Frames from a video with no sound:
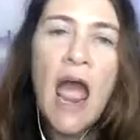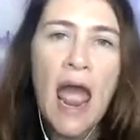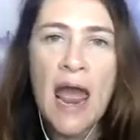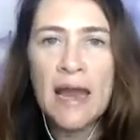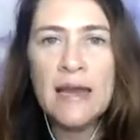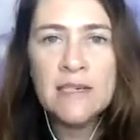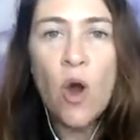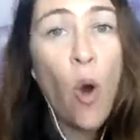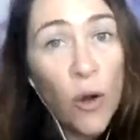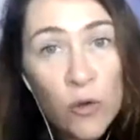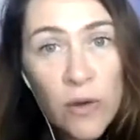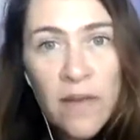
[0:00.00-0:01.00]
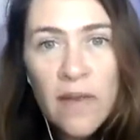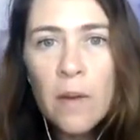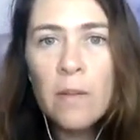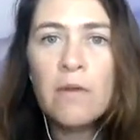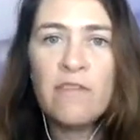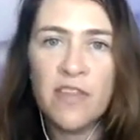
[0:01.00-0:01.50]
and honouring
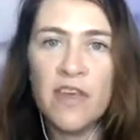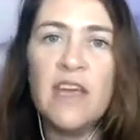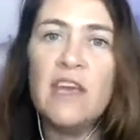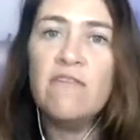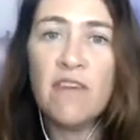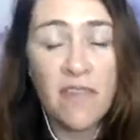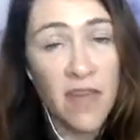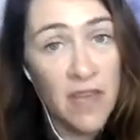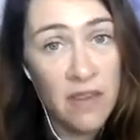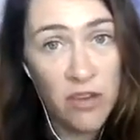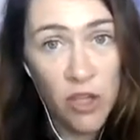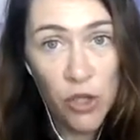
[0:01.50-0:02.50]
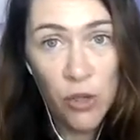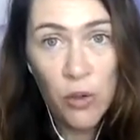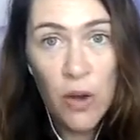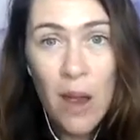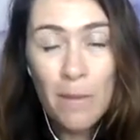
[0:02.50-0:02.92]
them for the gift that they're giving you.